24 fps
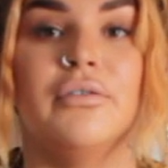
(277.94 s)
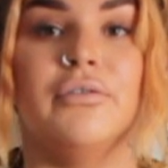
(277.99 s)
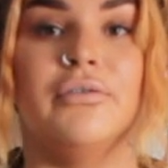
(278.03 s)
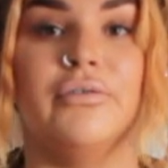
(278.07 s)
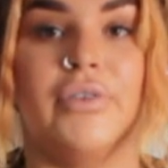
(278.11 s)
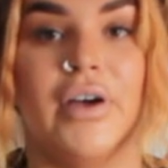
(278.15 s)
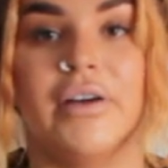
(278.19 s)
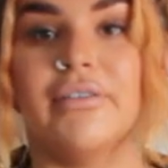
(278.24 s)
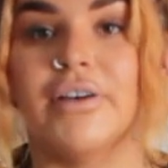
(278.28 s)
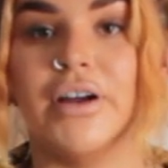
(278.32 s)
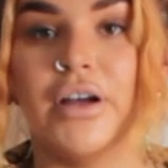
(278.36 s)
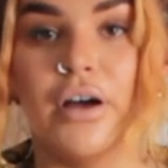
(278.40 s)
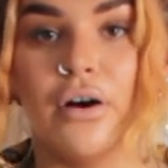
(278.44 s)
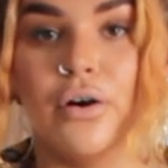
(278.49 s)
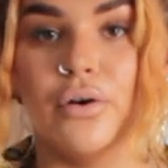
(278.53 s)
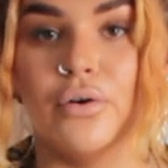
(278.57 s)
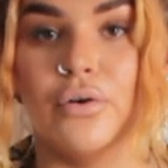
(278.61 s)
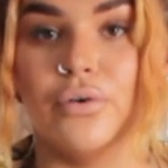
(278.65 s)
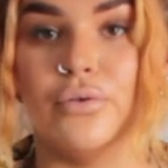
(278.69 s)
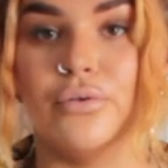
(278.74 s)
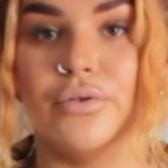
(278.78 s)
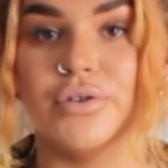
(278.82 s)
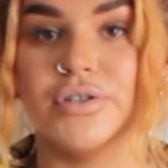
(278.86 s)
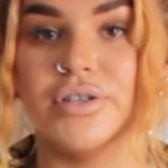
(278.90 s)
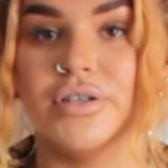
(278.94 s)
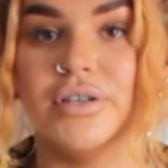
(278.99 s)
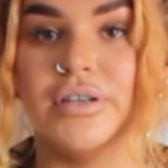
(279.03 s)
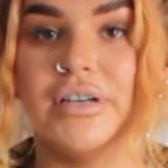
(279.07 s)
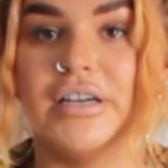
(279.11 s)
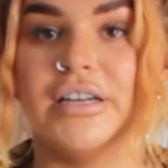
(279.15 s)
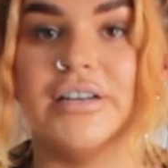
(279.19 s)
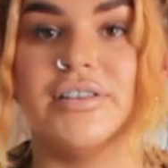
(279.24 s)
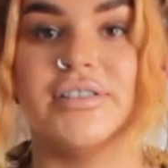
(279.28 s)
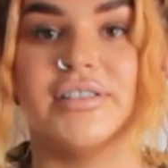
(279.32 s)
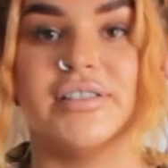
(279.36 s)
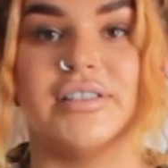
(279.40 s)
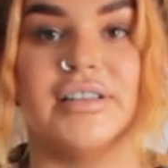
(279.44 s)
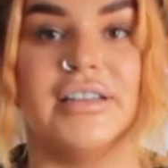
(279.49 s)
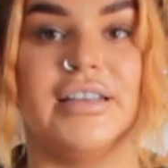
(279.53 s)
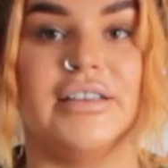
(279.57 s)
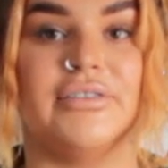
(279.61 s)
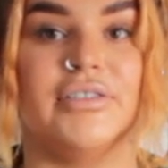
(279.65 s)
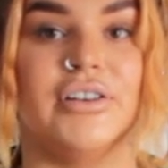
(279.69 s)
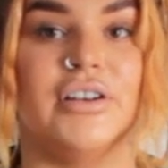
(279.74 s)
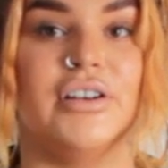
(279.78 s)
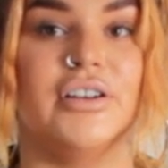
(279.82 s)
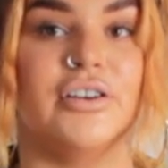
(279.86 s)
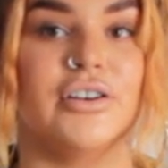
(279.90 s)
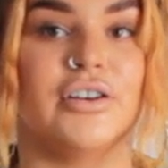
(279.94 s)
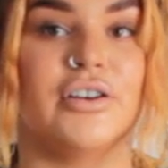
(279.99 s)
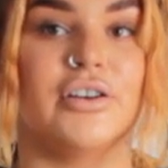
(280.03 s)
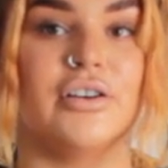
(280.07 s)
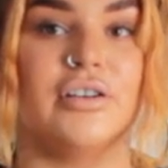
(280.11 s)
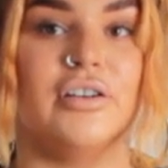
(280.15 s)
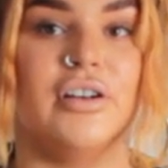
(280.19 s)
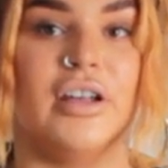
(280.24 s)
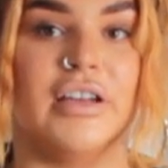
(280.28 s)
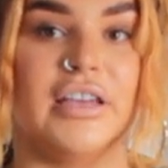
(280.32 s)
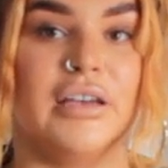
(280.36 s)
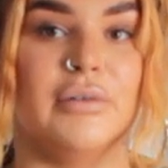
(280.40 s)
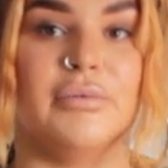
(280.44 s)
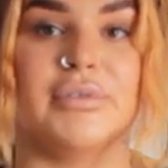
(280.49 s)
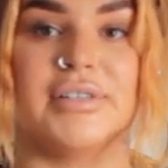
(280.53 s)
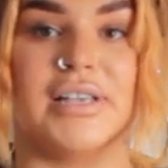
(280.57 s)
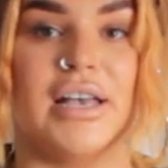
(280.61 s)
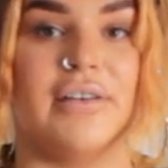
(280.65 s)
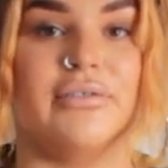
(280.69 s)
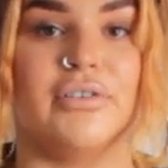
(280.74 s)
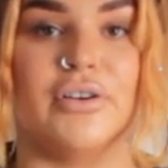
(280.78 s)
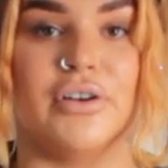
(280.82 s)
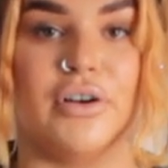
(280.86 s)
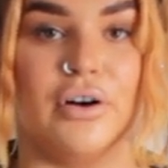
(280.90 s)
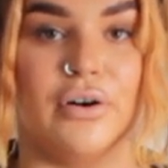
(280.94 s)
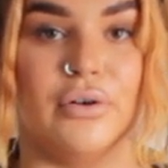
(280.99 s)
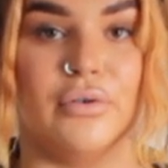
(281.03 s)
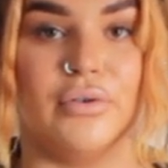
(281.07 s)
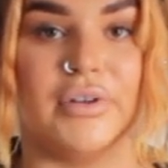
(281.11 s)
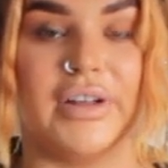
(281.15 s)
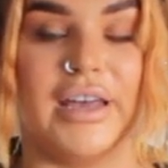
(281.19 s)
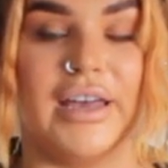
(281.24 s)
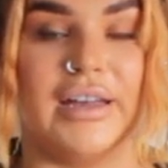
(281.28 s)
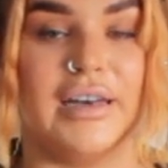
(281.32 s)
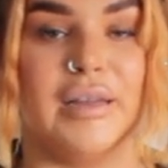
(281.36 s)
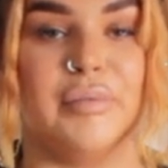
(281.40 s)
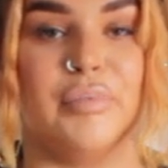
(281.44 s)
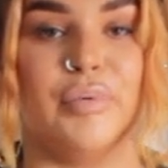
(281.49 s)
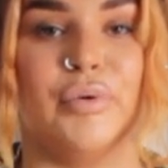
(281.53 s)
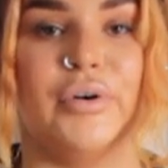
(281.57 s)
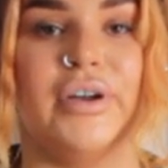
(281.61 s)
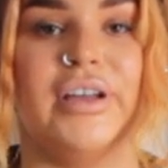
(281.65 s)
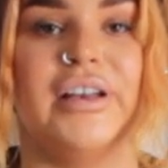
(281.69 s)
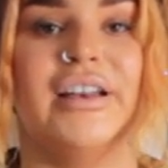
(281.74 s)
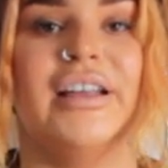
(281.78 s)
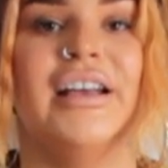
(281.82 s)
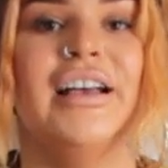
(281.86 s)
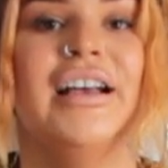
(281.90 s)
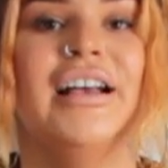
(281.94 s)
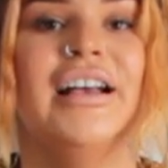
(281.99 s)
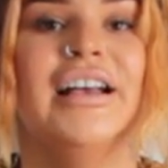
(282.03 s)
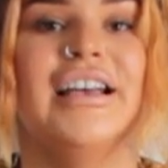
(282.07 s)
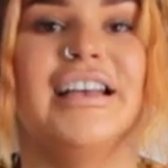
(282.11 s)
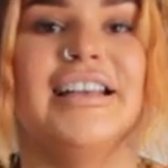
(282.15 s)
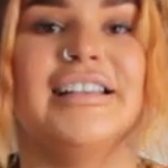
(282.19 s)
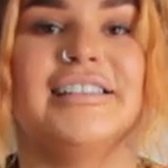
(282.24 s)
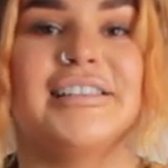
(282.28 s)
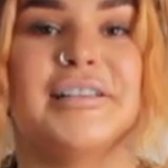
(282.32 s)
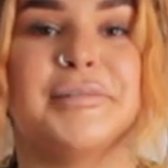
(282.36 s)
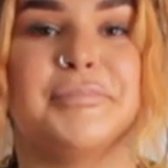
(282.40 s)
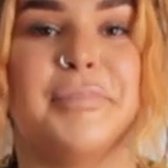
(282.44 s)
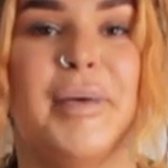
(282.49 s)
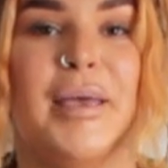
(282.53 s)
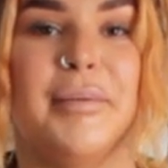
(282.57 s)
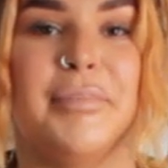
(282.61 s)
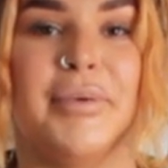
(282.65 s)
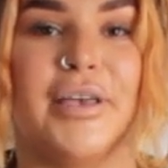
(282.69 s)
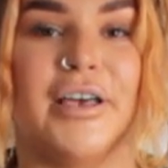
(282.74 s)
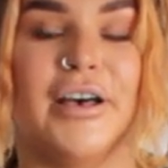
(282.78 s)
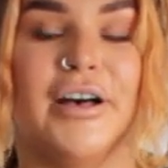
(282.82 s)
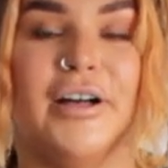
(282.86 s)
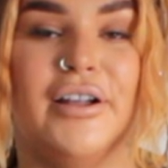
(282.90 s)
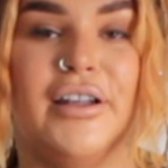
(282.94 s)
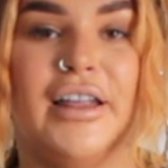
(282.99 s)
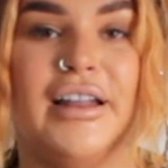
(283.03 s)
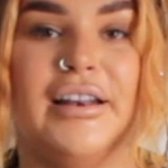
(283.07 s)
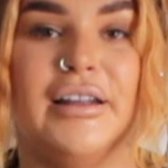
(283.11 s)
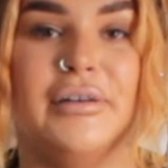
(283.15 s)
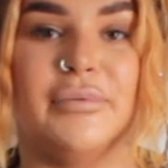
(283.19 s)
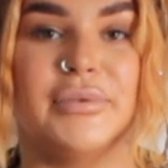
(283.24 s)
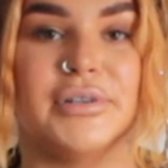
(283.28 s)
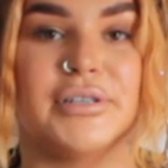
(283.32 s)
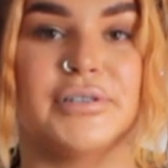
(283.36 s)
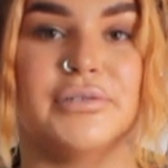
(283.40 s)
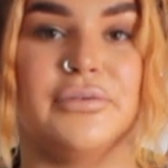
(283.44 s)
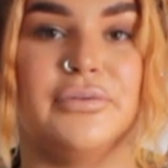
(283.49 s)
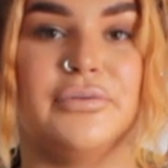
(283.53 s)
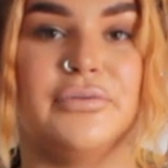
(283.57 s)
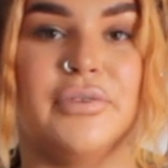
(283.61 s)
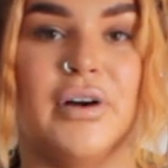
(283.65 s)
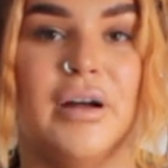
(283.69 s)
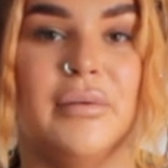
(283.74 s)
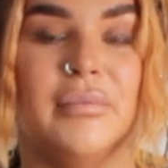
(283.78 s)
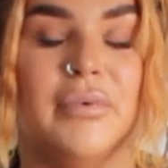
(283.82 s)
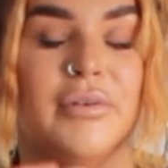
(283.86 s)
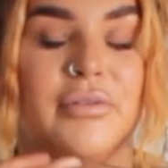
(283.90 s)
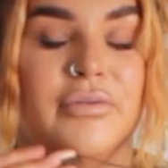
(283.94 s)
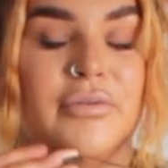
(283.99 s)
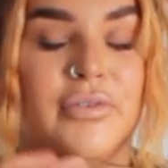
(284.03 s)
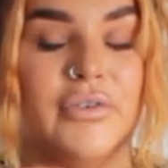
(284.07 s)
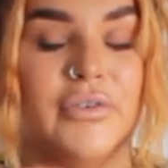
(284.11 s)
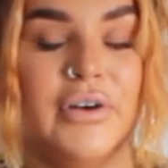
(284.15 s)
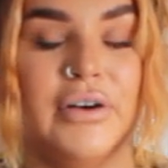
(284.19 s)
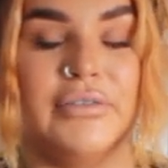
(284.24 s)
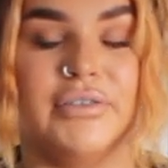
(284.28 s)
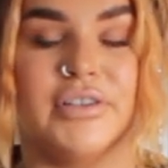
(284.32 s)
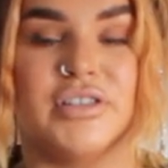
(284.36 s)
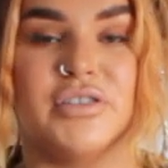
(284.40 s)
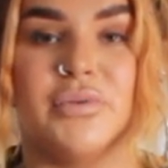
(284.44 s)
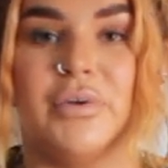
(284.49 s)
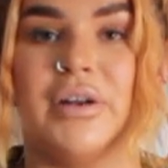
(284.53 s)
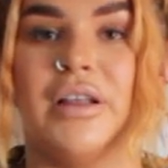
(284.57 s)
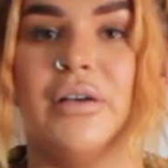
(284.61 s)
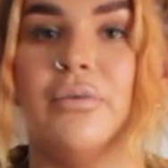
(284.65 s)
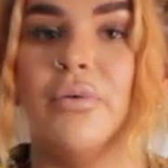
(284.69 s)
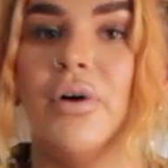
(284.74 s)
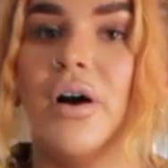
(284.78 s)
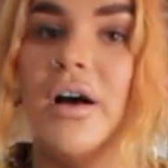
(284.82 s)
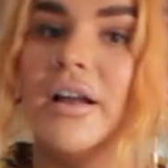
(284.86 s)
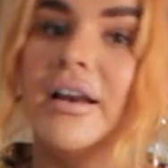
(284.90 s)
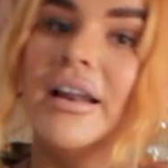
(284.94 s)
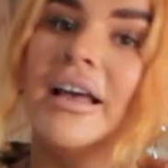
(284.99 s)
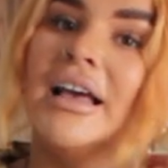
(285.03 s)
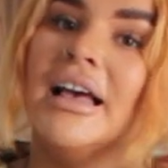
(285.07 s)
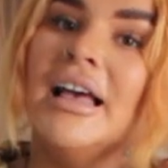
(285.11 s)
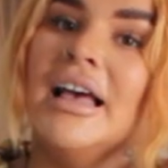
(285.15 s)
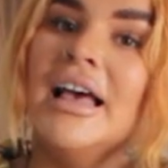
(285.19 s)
very old. It doesn't even look like it was ever gold at any point. It says Baby Girl, and it was from Forever 21.